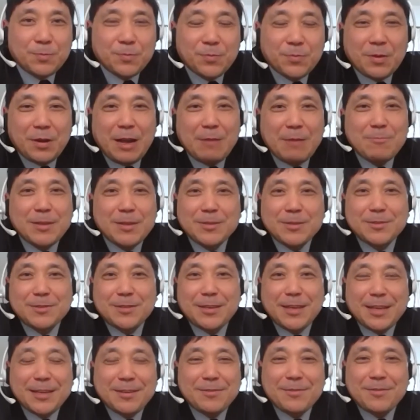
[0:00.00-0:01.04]
I'm not
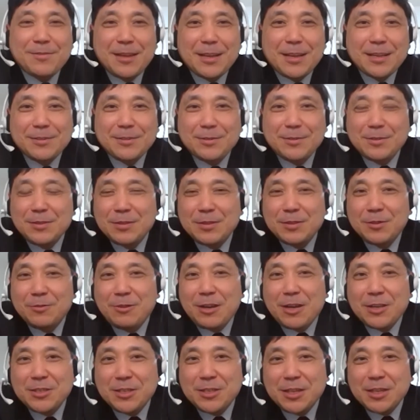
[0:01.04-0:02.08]
saying that
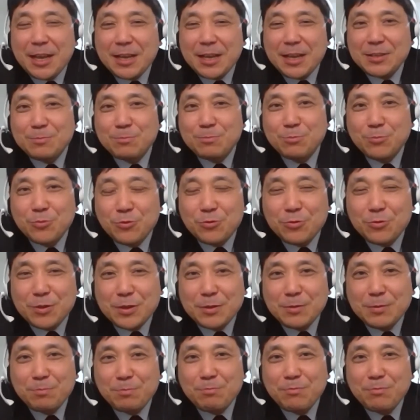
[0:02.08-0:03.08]
Russia has more